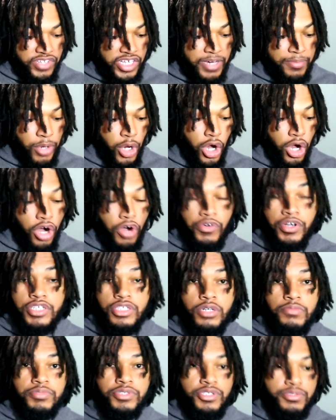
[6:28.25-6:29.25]
flap
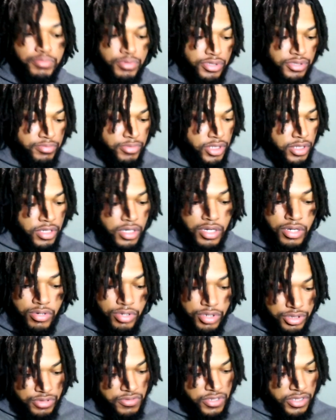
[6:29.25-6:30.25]
always open in sports mode. Of
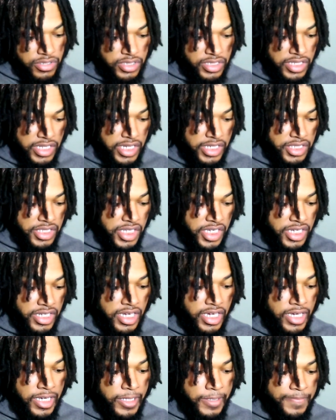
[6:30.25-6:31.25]
course we're gonna leave that
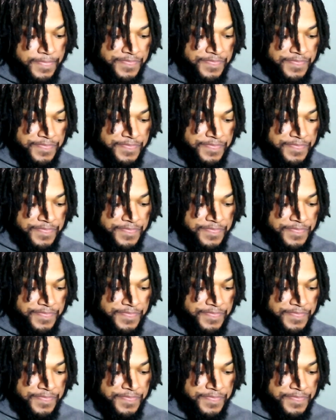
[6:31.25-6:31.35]
checked.